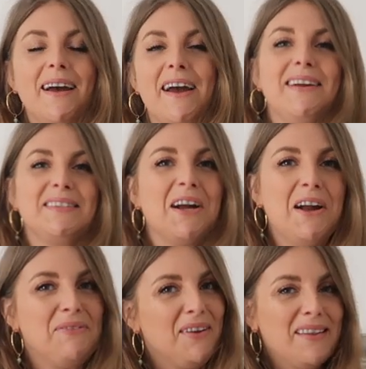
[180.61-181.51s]
So
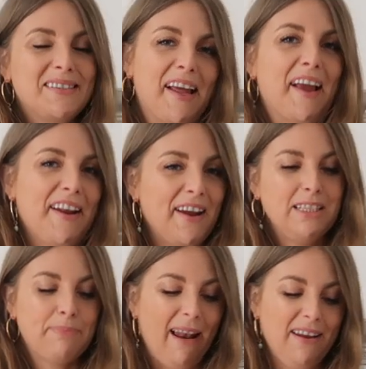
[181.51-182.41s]
hopefully there's like a
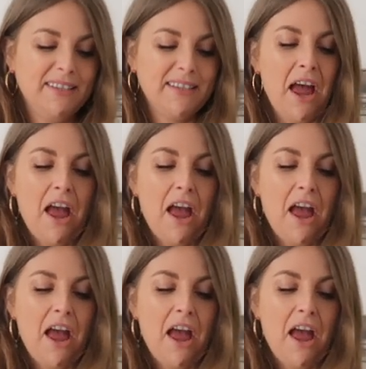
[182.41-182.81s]
nice balance.